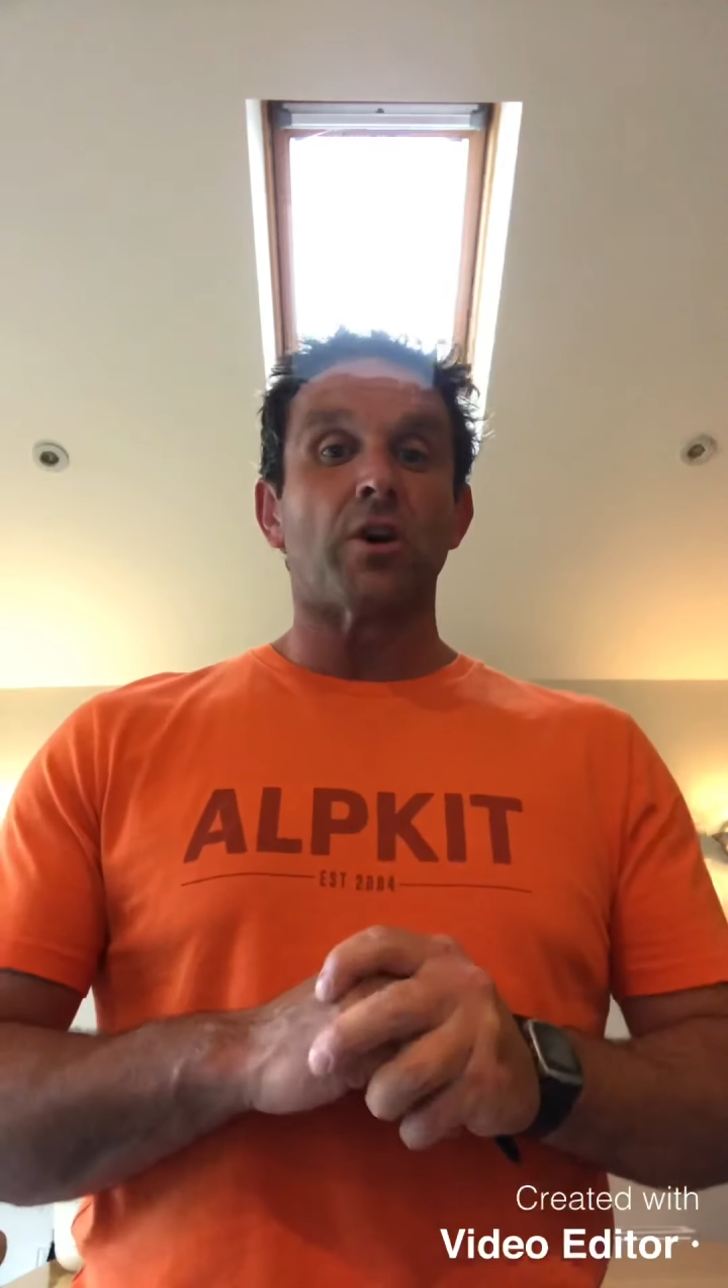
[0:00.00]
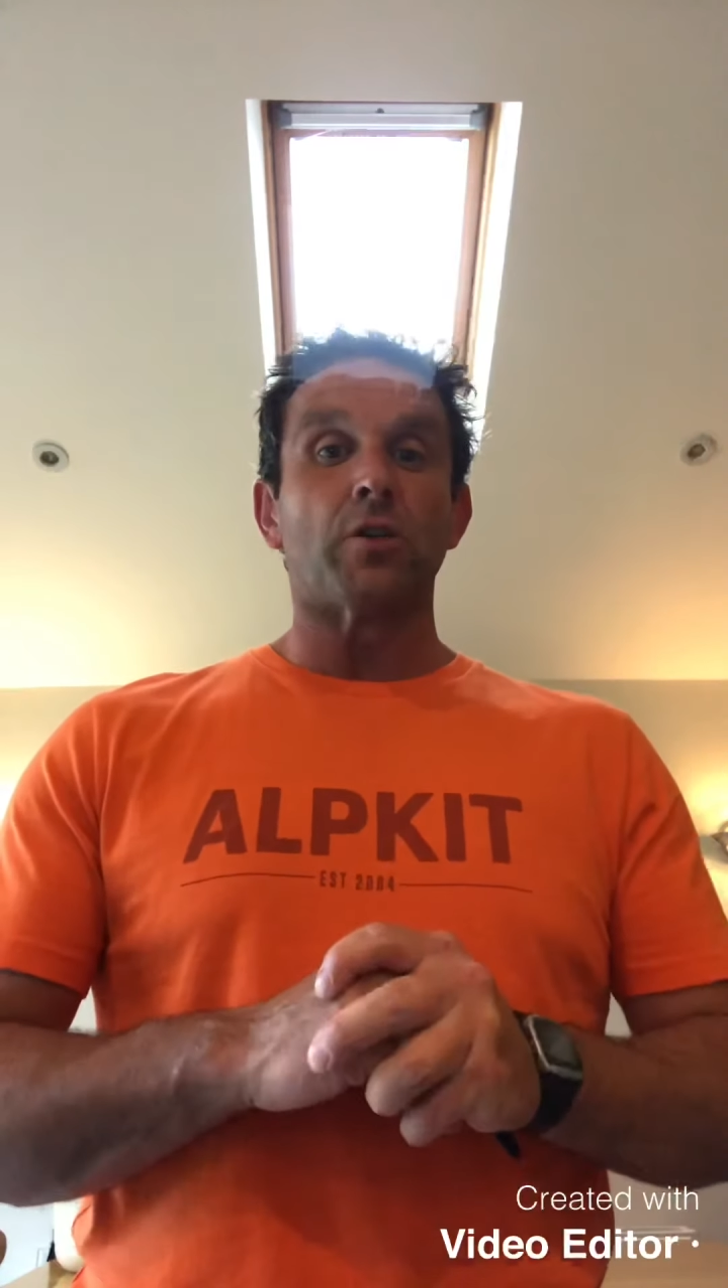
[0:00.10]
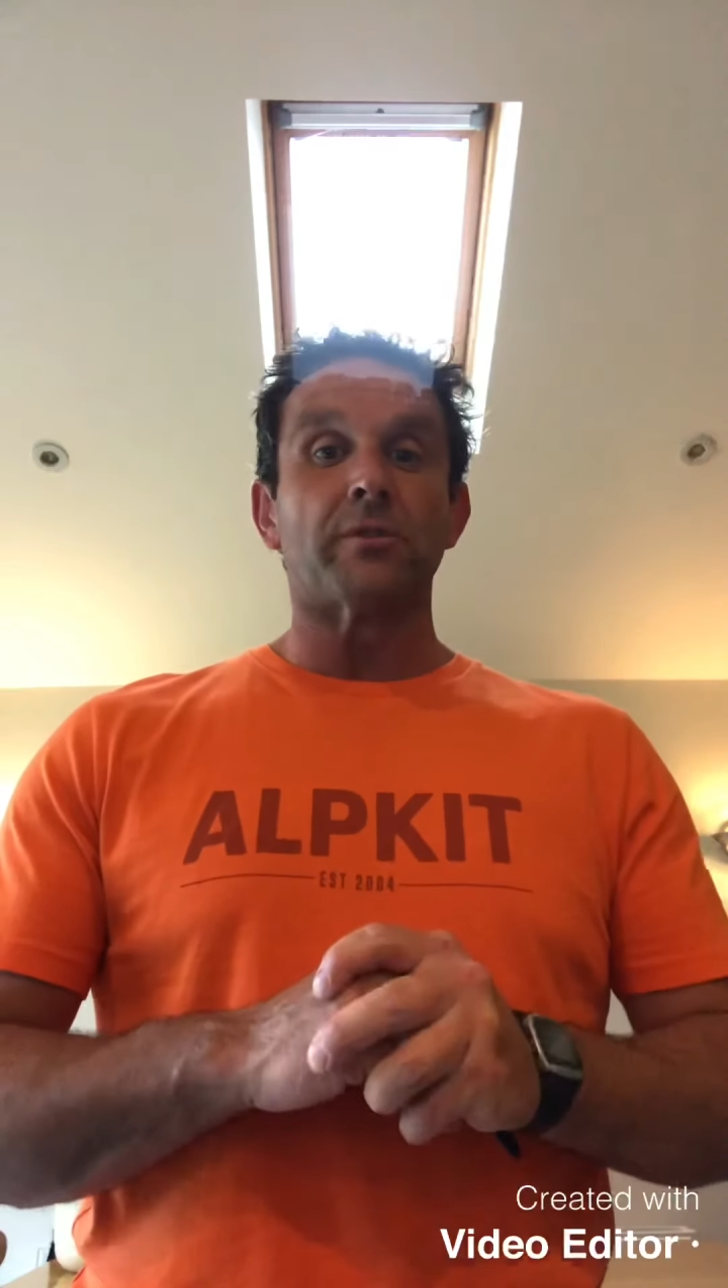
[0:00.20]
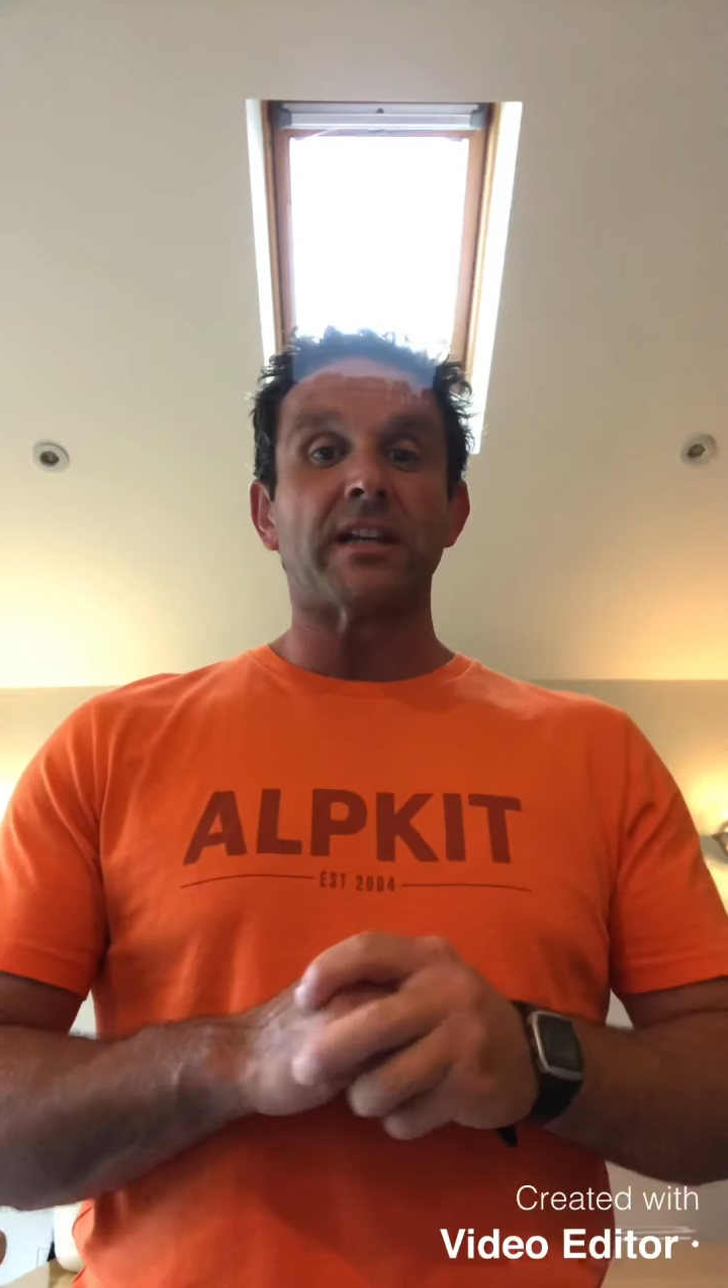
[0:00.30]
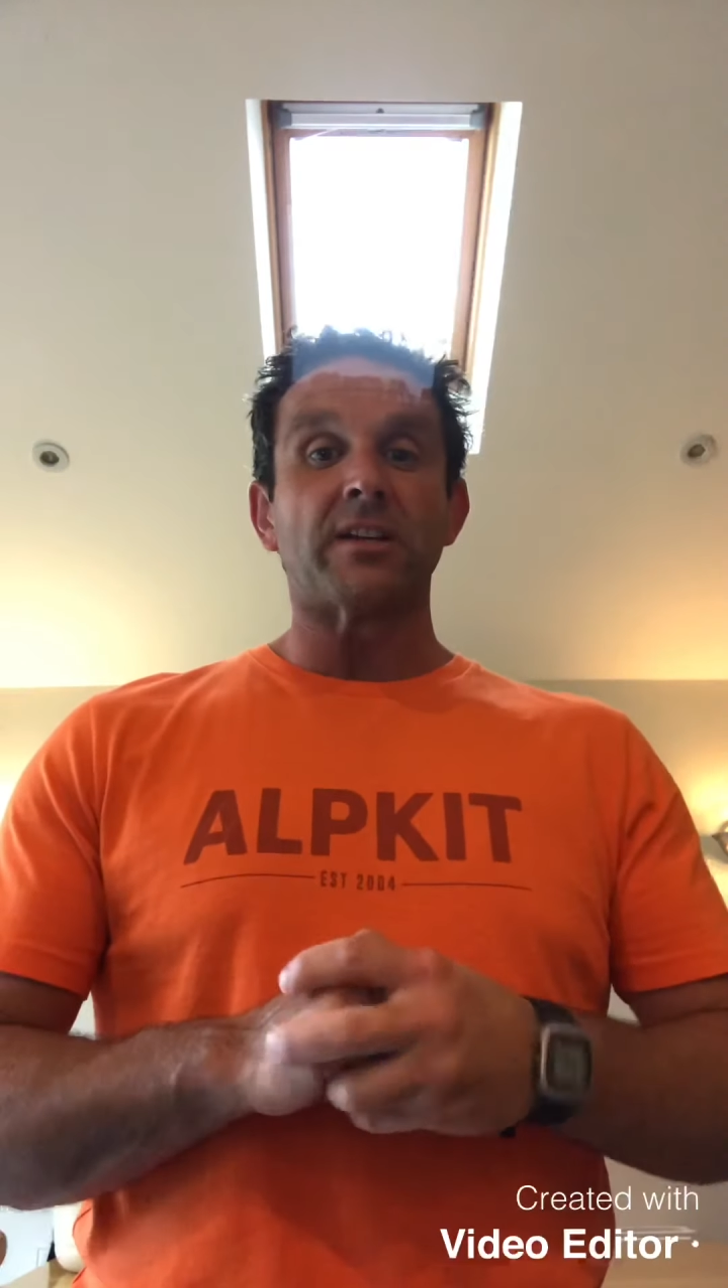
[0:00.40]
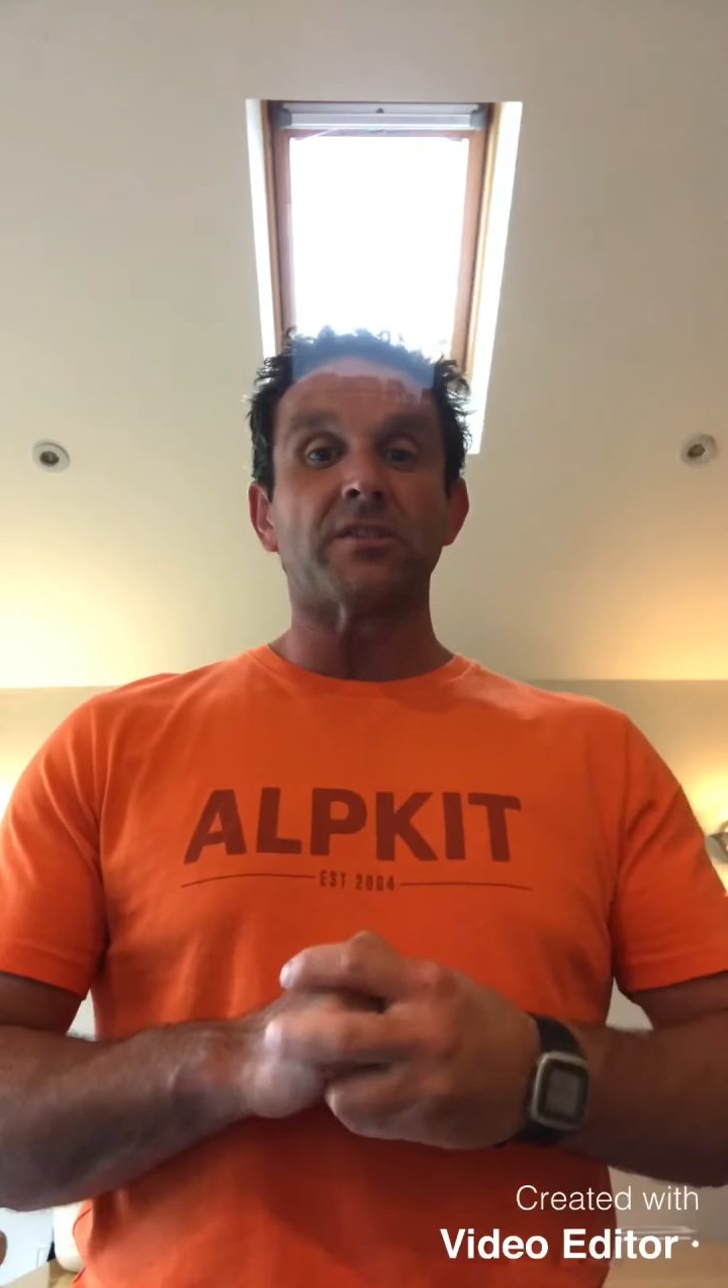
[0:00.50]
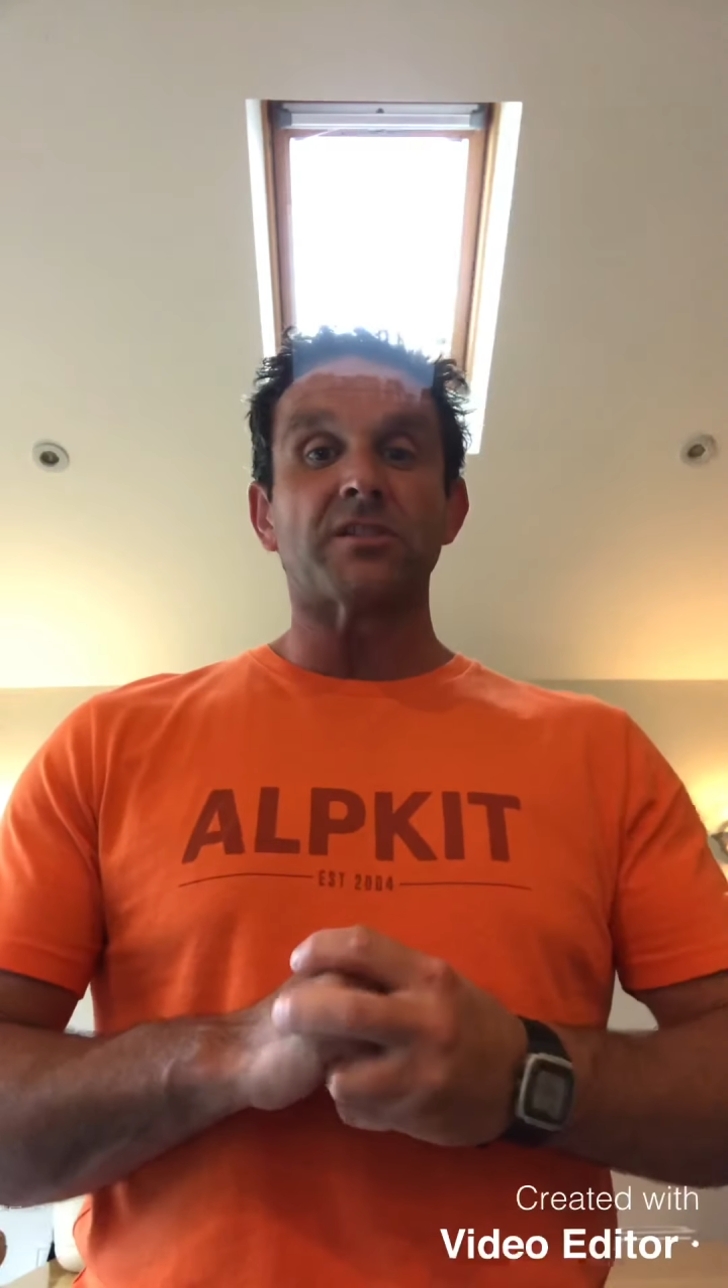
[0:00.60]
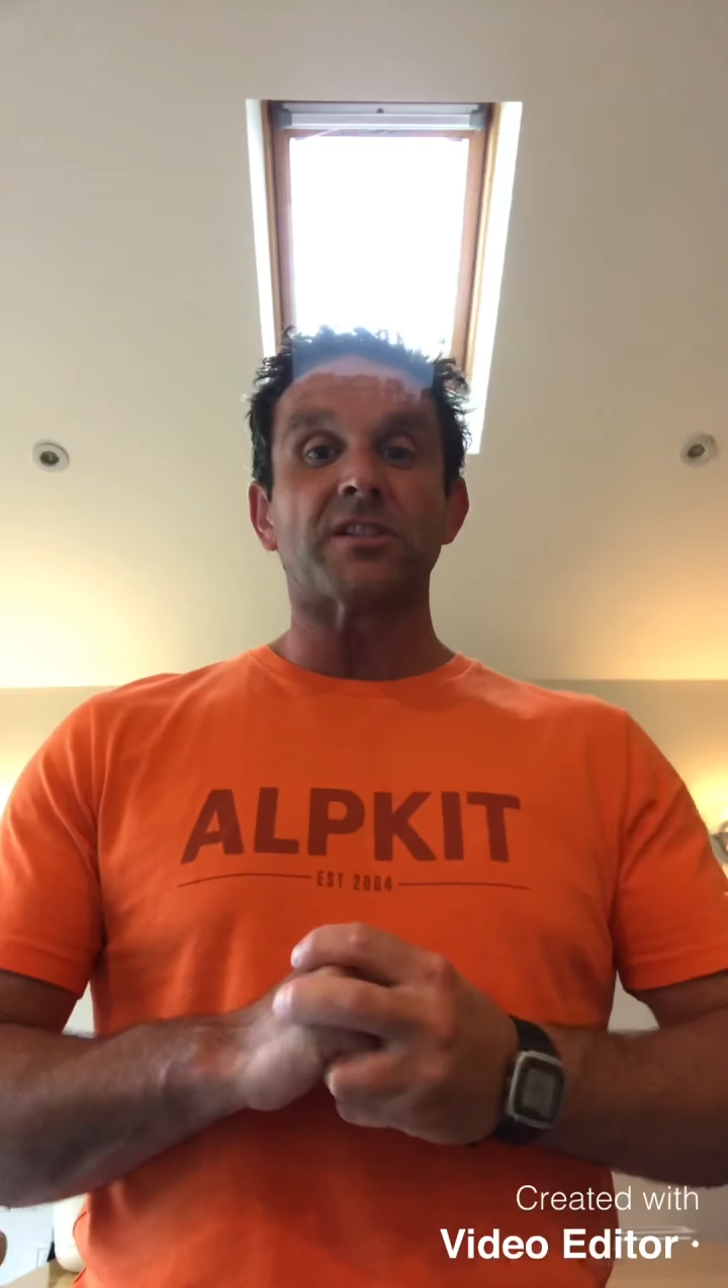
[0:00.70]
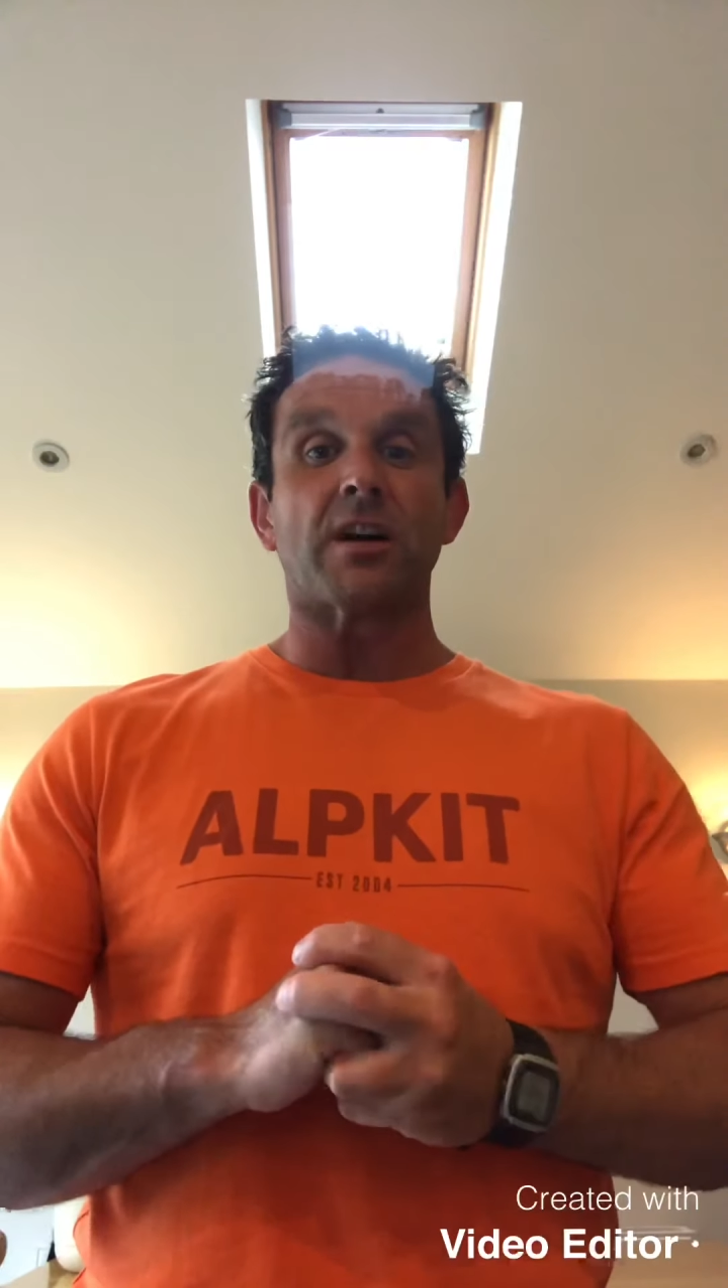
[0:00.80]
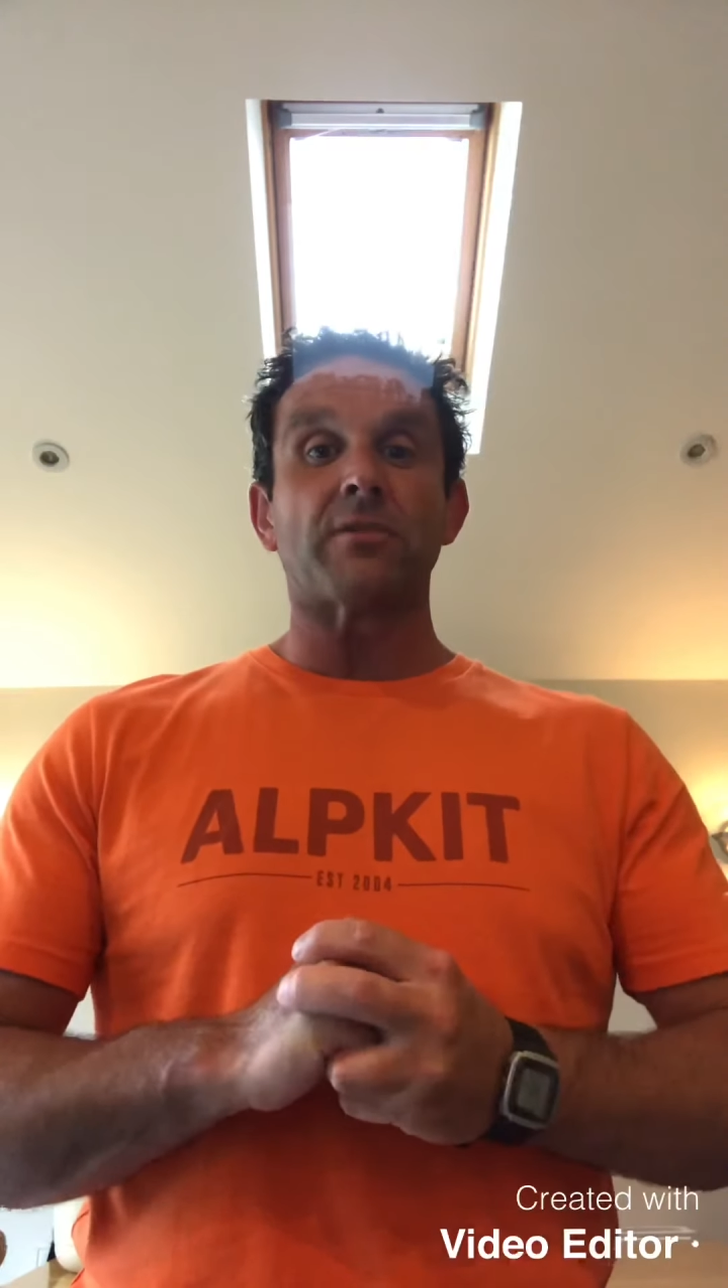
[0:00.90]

already done so.